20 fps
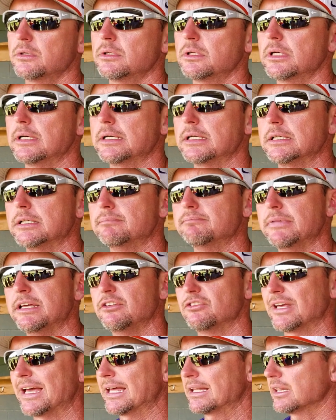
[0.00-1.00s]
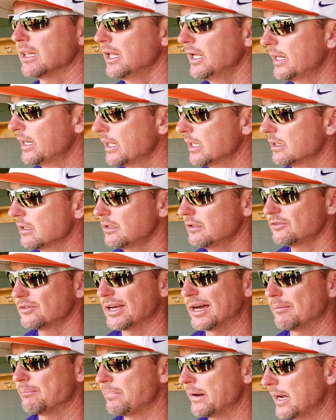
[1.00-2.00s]
Um, he's athletic. He's
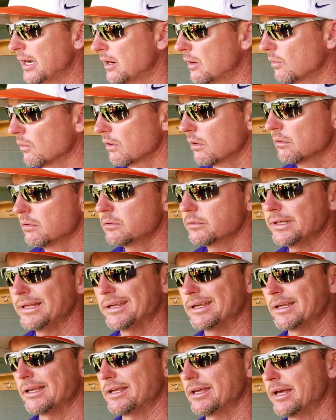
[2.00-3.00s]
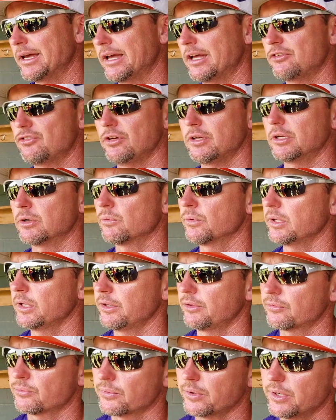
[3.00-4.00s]
got power. He can catch. He can really
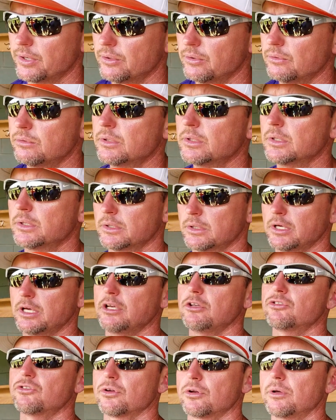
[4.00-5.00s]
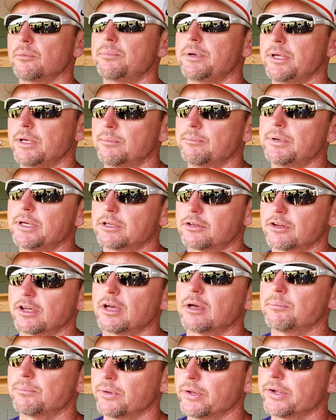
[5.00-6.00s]
throw. He's going to be a big
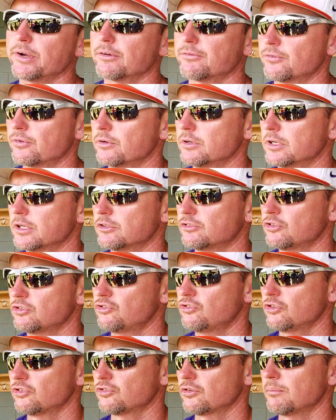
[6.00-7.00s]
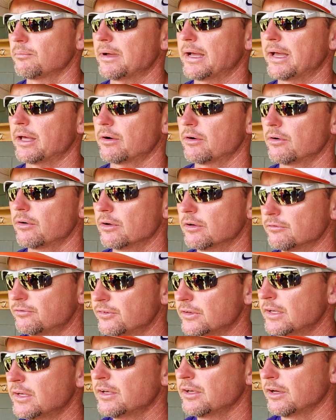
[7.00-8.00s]
time player for us. It's just a matter of
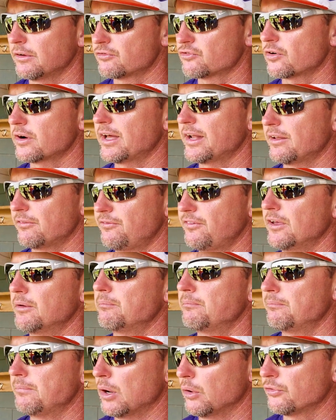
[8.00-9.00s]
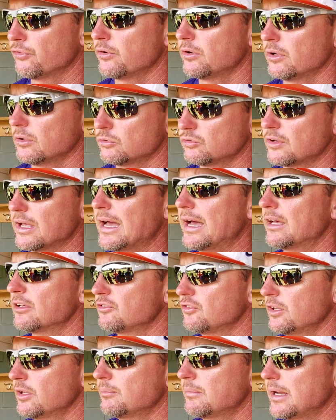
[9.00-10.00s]
of trying to fit both of those
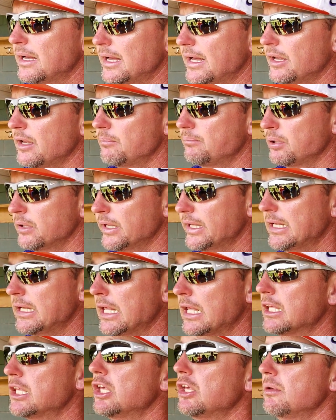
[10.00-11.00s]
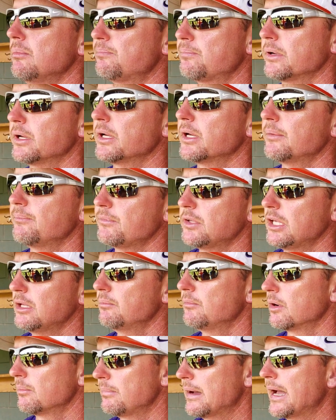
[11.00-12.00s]
guys in behind the plate and keep uh,
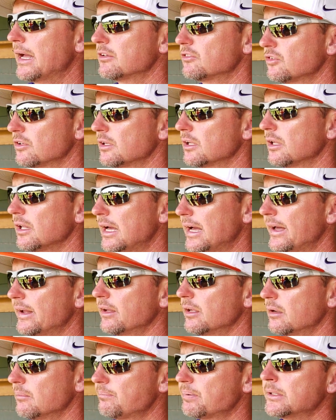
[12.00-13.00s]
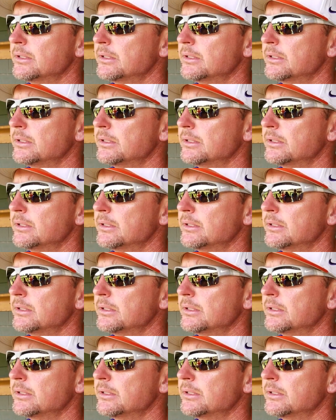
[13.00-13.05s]
keep their bats in the lineup.